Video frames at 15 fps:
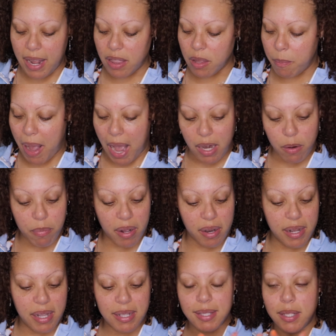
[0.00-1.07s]
And the body
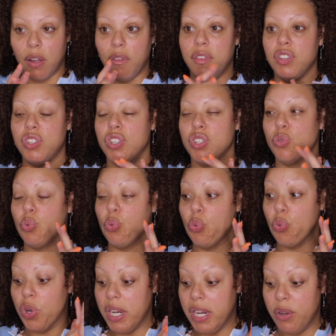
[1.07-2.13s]
butter itself is just
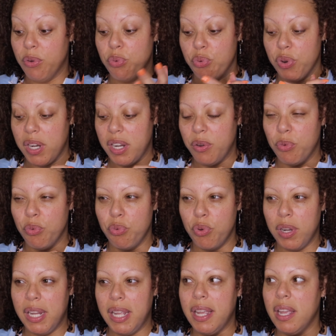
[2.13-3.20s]
really, really,
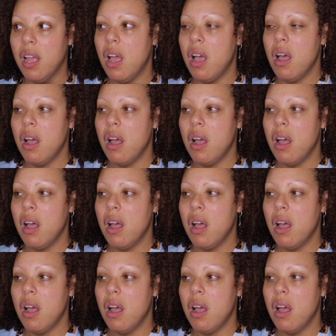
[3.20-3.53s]
really